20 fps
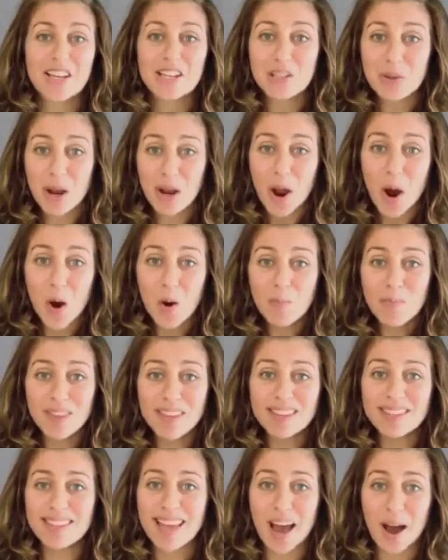so i hope
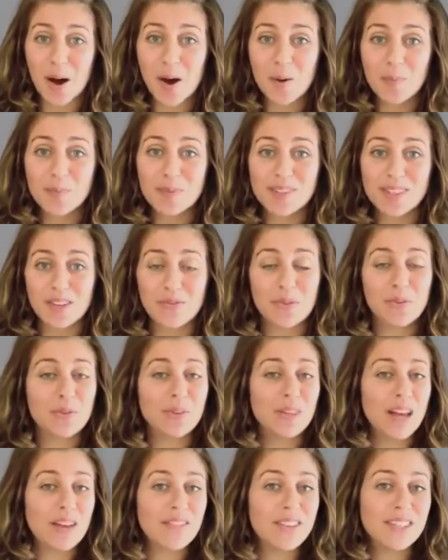this helps if you
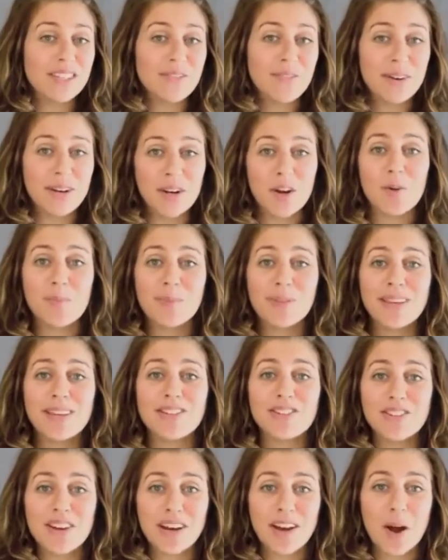love this video please
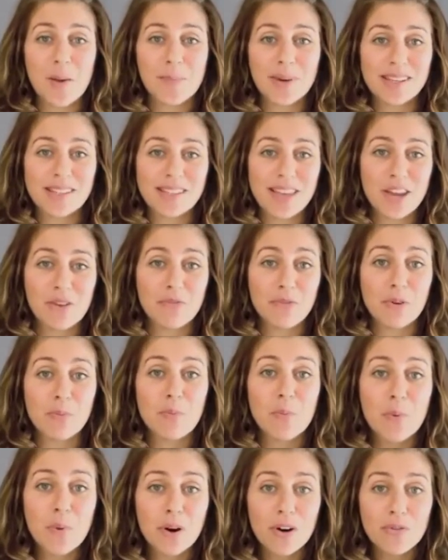check out my site for
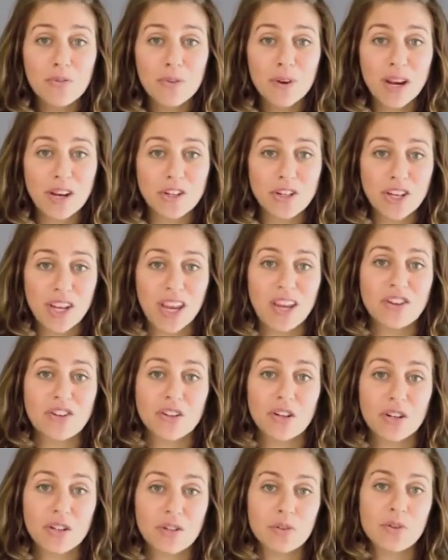more free education
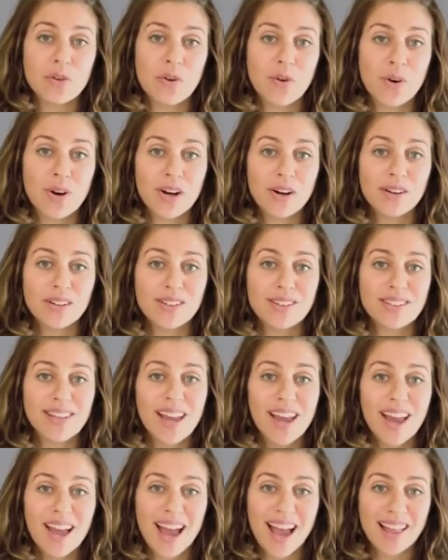and tutorials
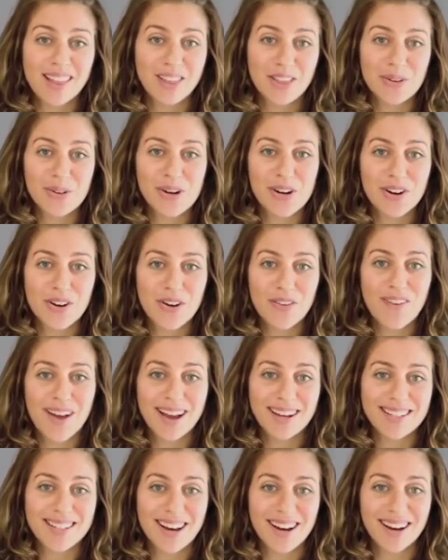at
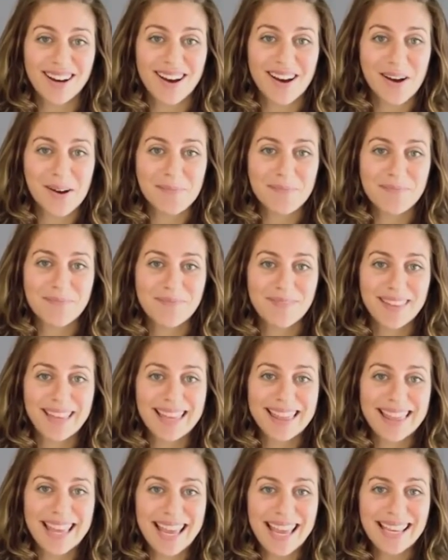lauranovak.com
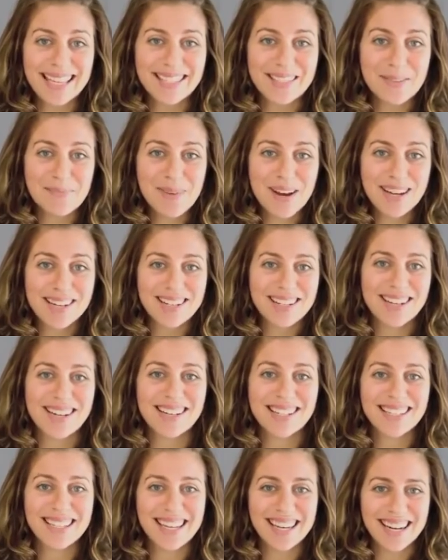thanks so much and
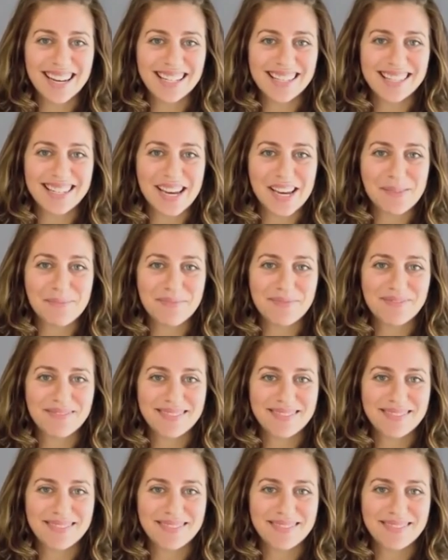i'll see you next time